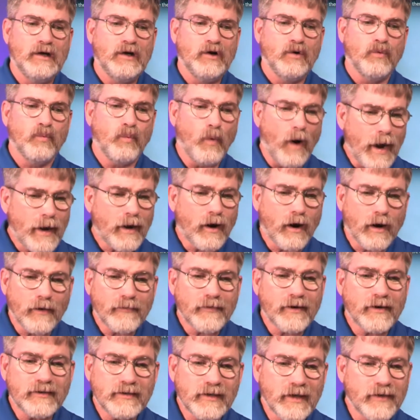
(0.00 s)
Why are
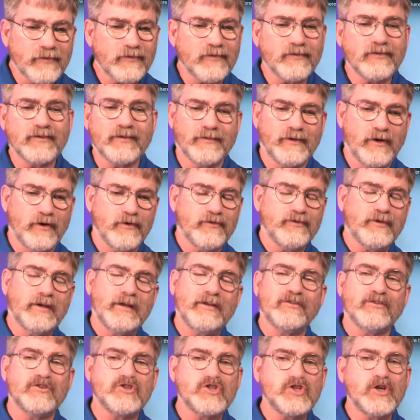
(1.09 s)
there dozens of ghost
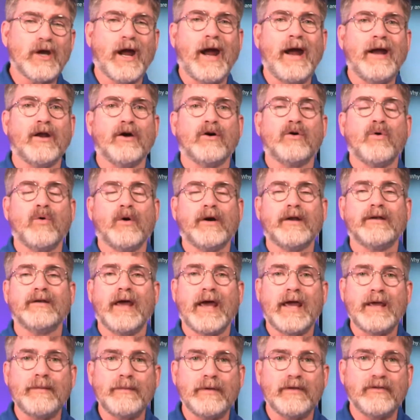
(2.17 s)
cities in China, according
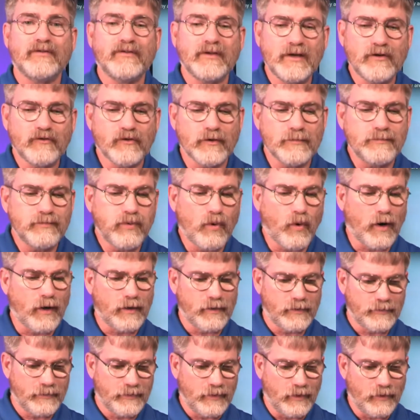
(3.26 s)
to ABC's
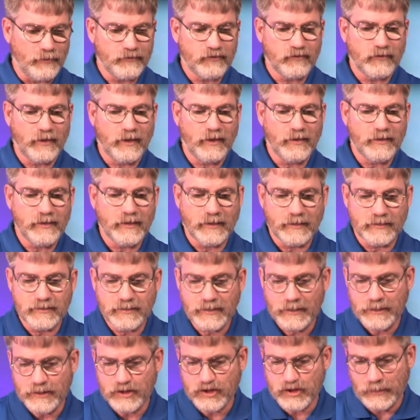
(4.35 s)
report, the Australian
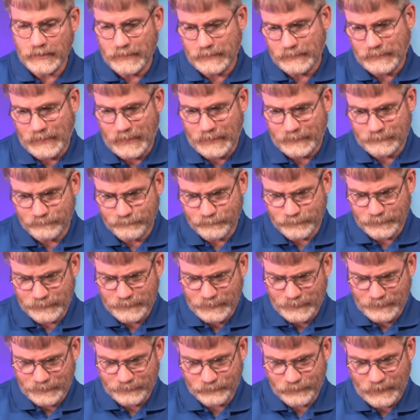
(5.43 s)
edition? And I
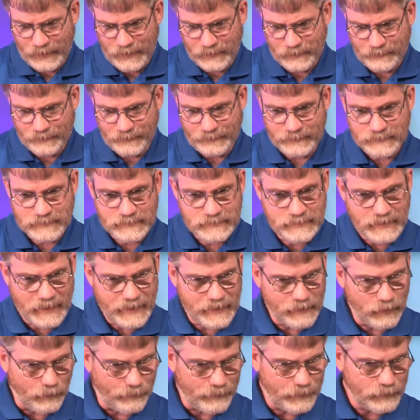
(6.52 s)
forget exactly the
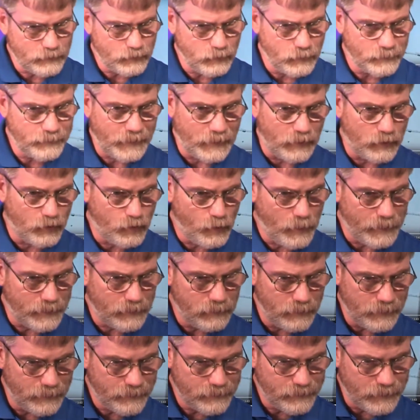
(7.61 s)
date on this. We'll take a
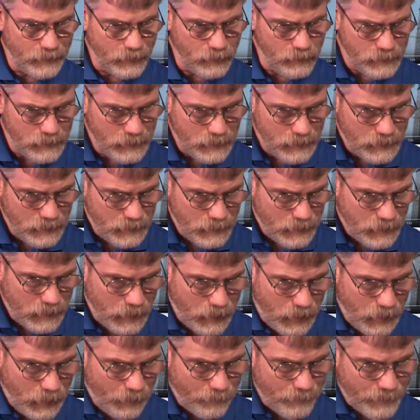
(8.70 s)
quick look, though.
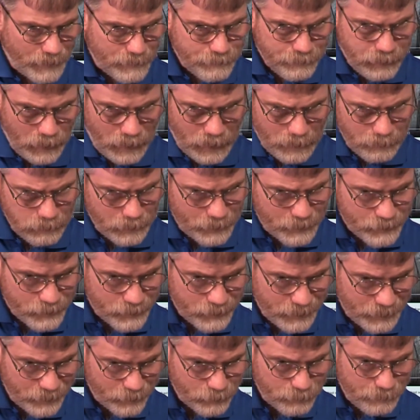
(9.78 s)
They
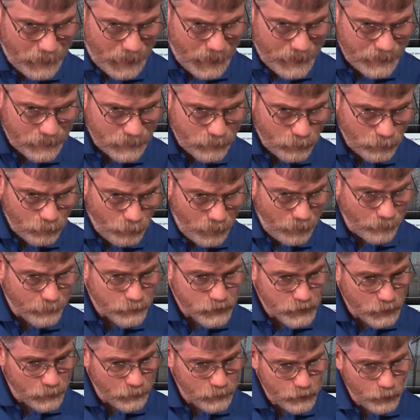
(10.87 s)
published this back, well,
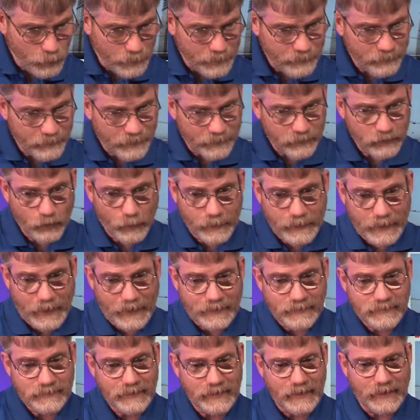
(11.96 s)
June 26,
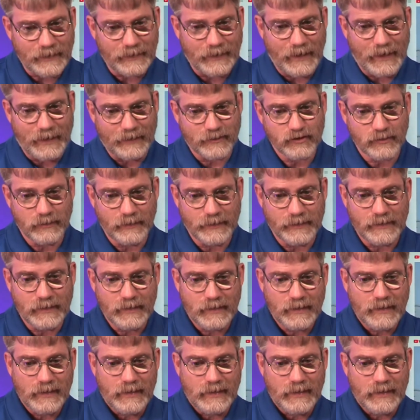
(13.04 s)
2018, actually.